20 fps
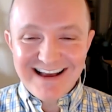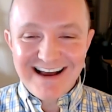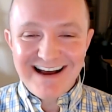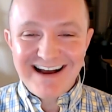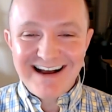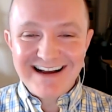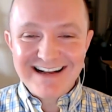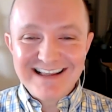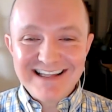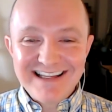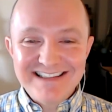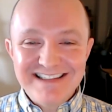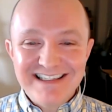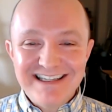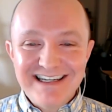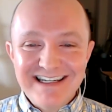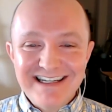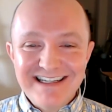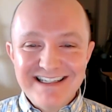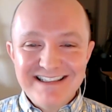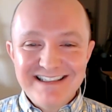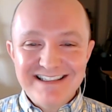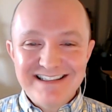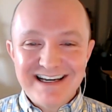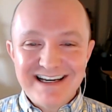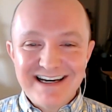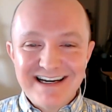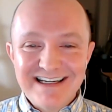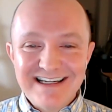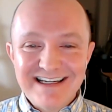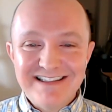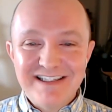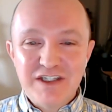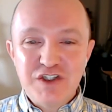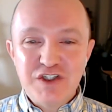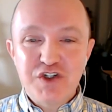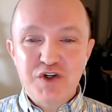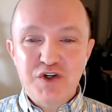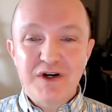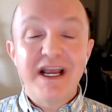uh, GLSEN is, uh, is
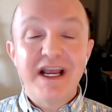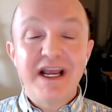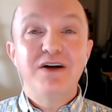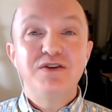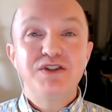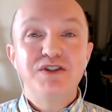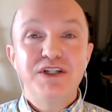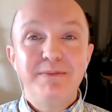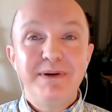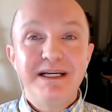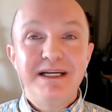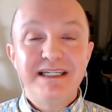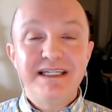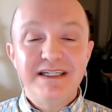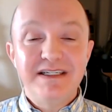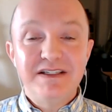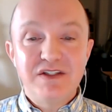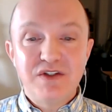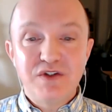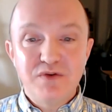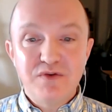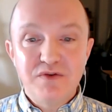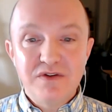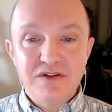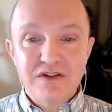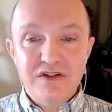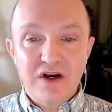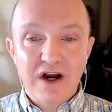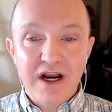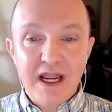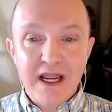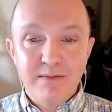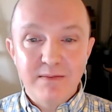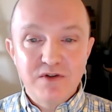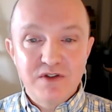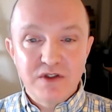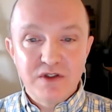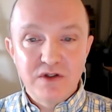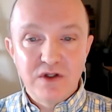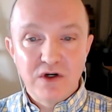ensuring LGBT students are
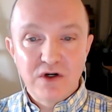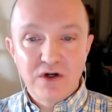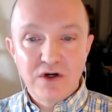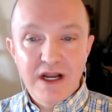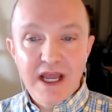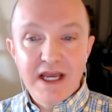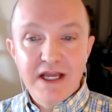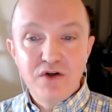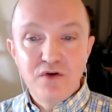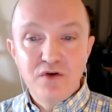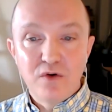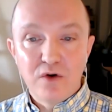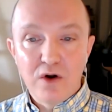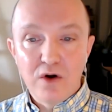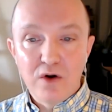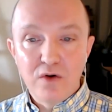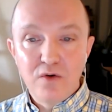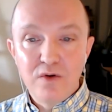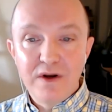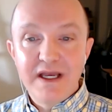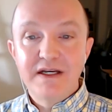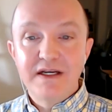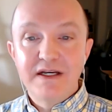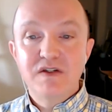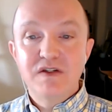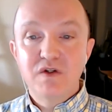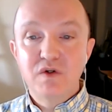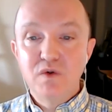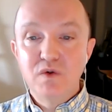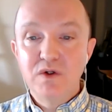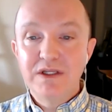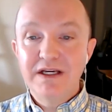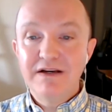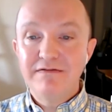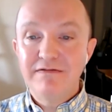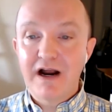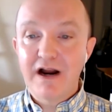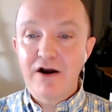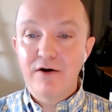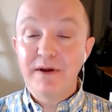able to learn and grow in a school
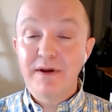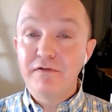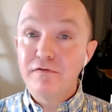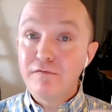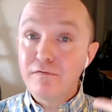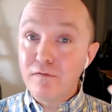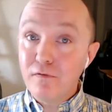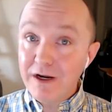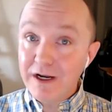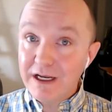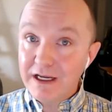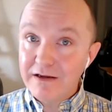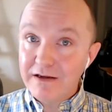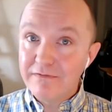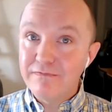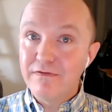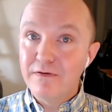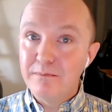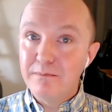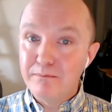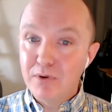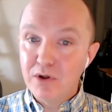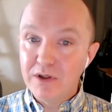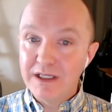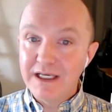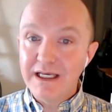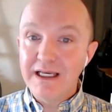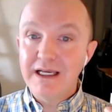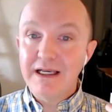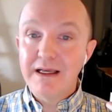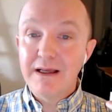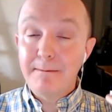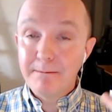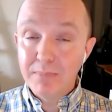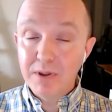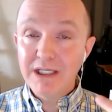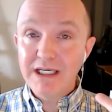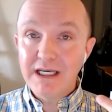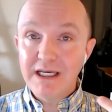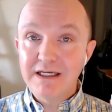environment free from bully,
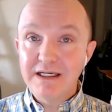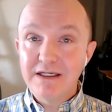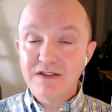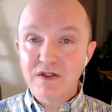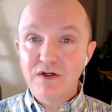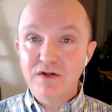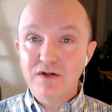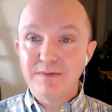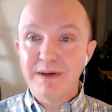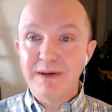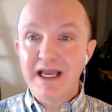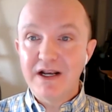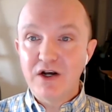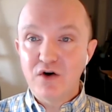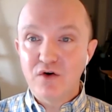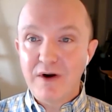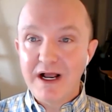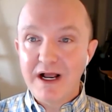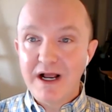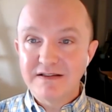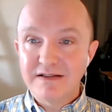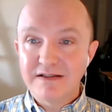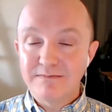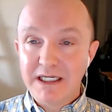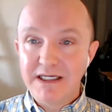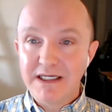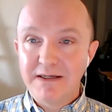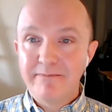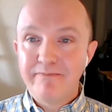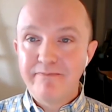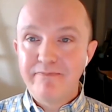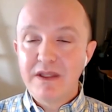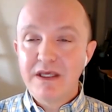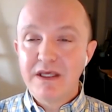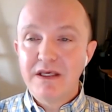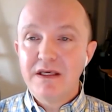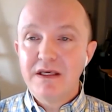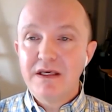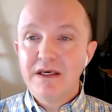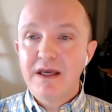bullying excuse me, and harassment.
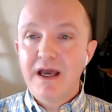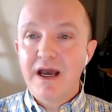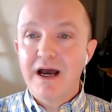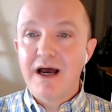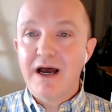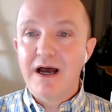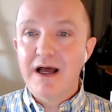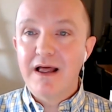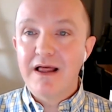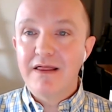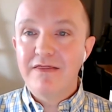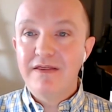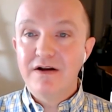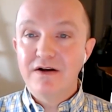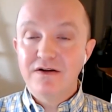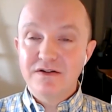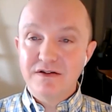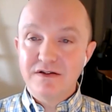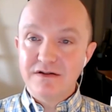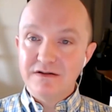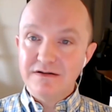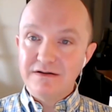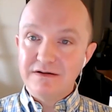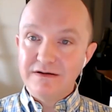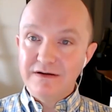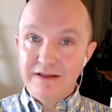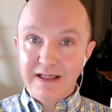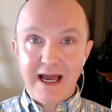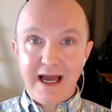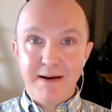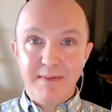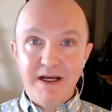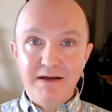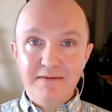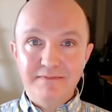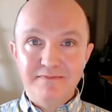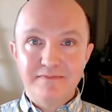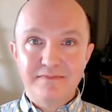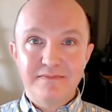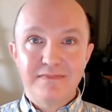Uh, there's
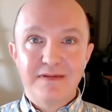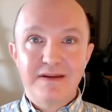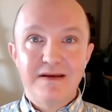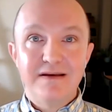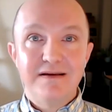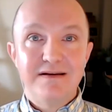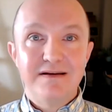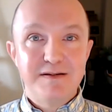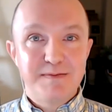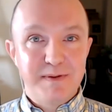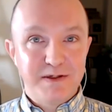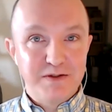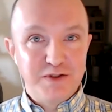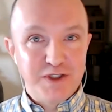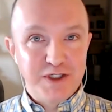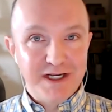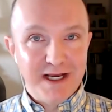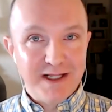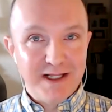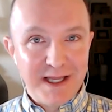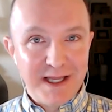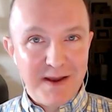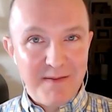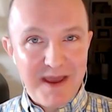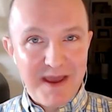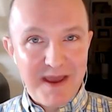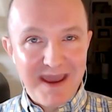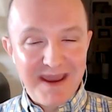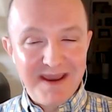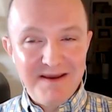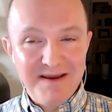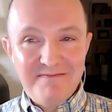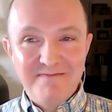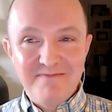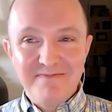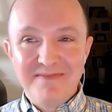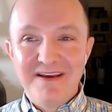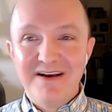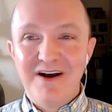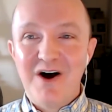GLMA, spelled G M A,
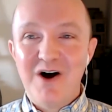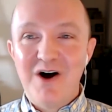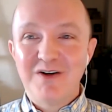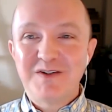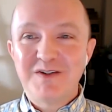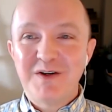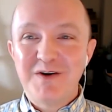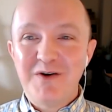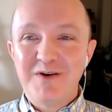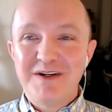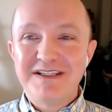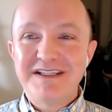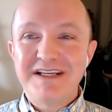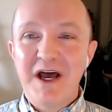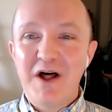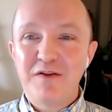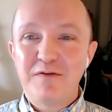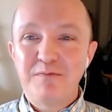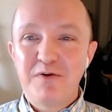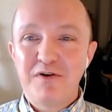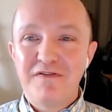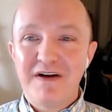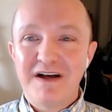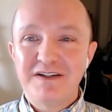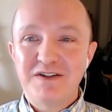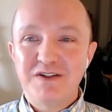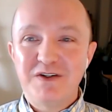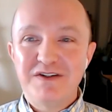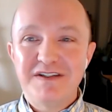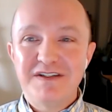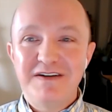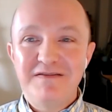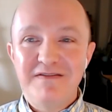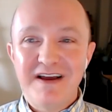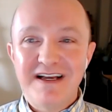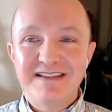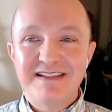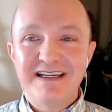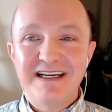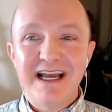also known as Health Professionals
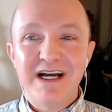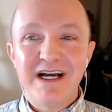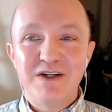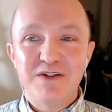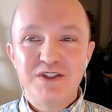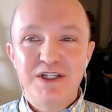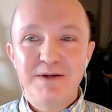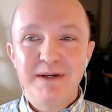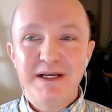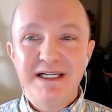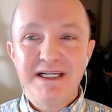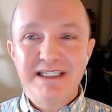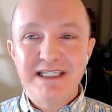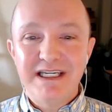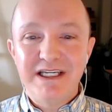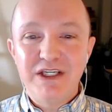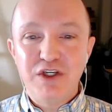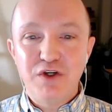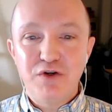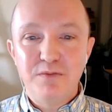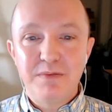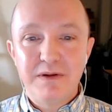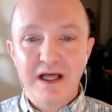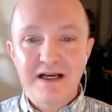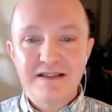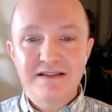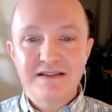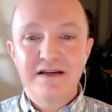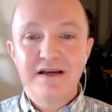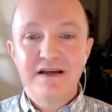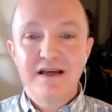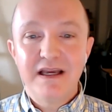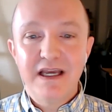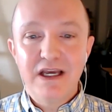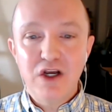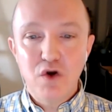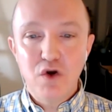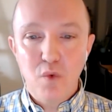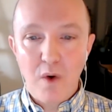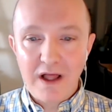Advancing LGBTQ plus
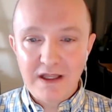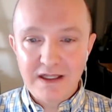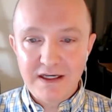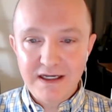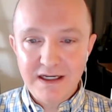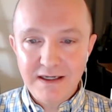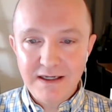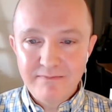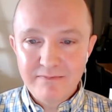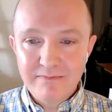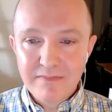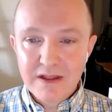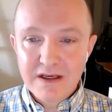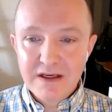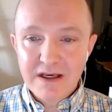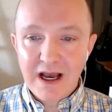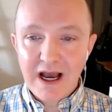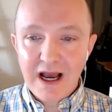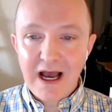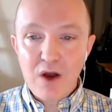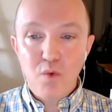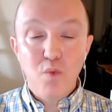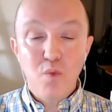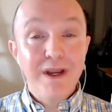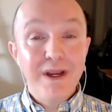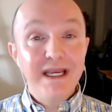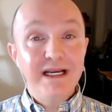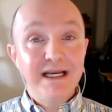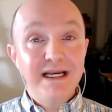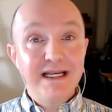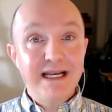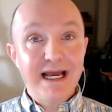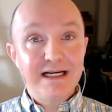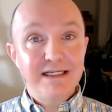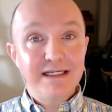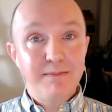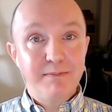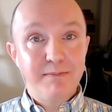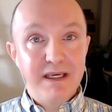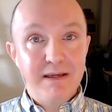Equality. Uh, we
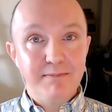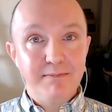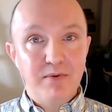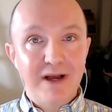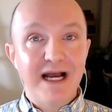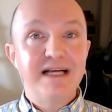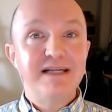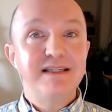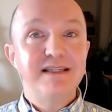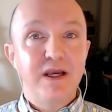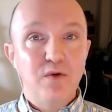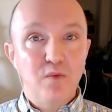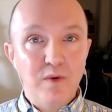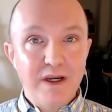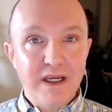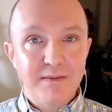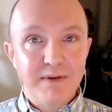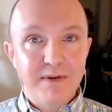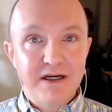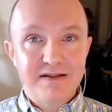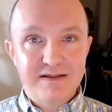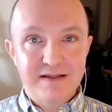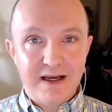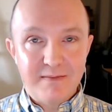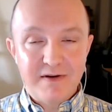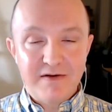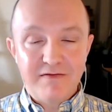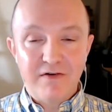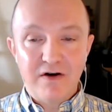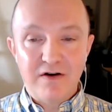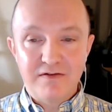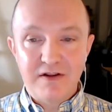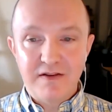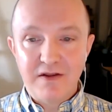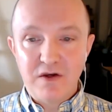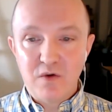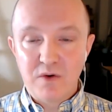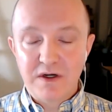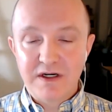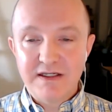connect people, I say we because I'm involved in
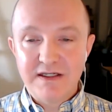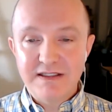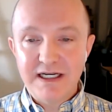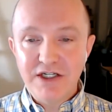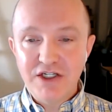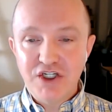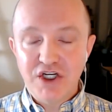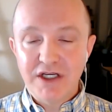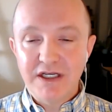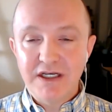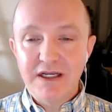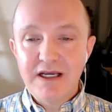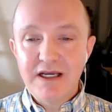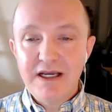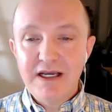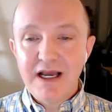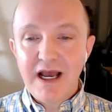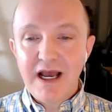the organization,